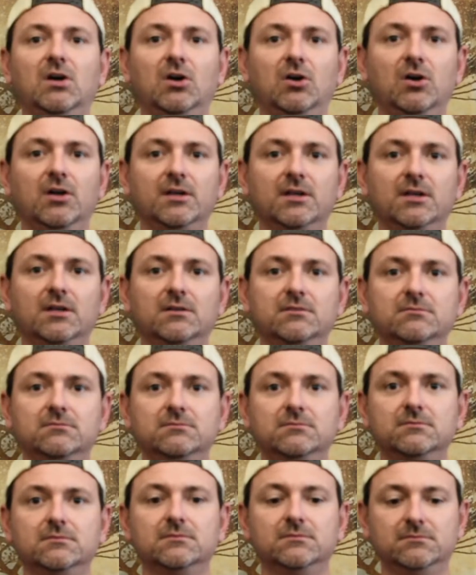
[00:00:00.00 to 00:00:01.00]
on
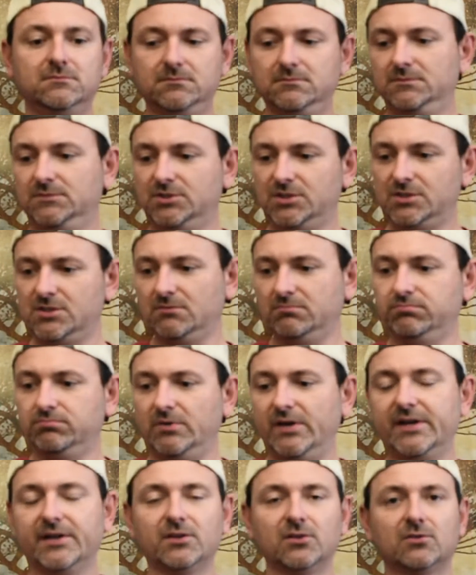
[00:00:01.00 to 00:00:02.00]
just a
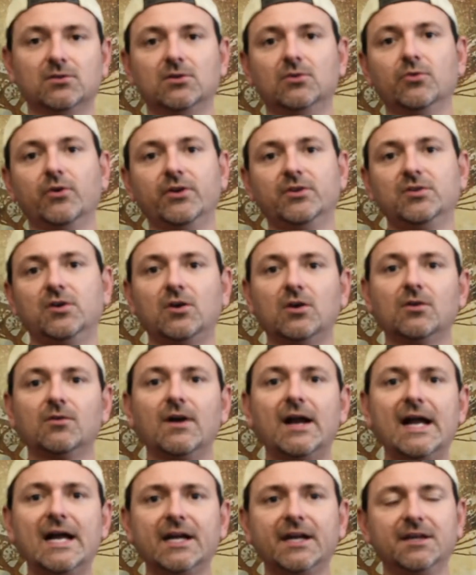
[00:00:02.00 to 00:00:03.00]
regular old guitar
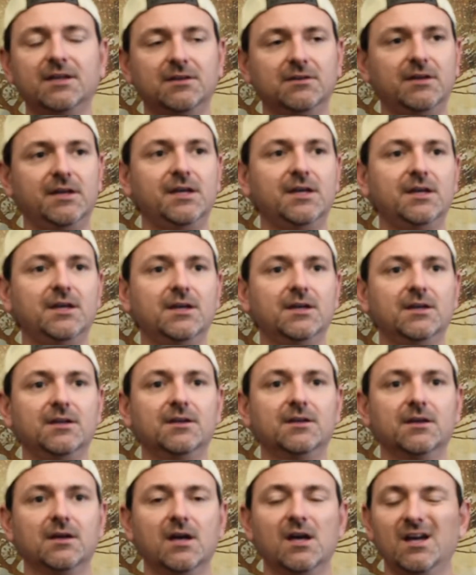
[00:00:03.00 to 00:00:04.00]
rack,
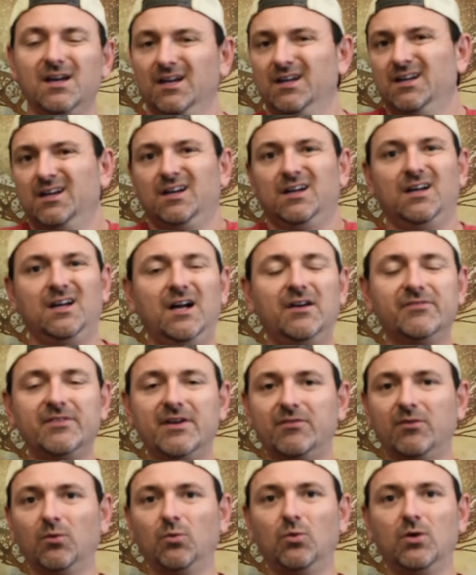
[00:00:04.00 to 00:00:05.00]
and I've
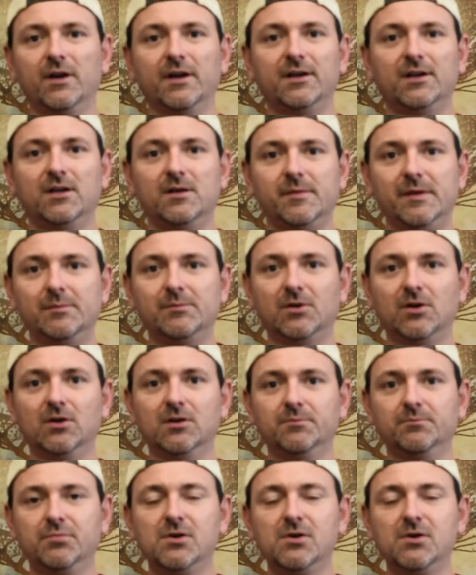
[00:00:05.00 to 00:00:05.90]
never wanted a Hummingbird.